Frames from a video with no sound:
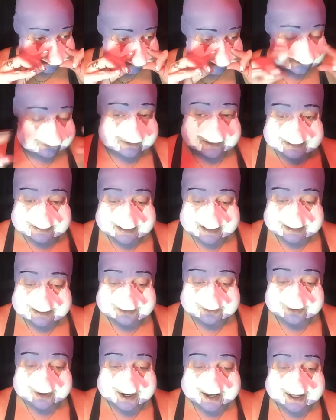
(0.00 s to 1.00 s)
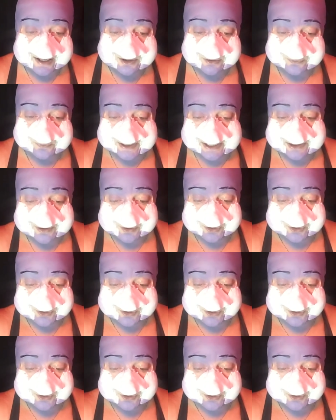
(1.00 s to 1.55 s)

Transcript: You'll need that in your Halloween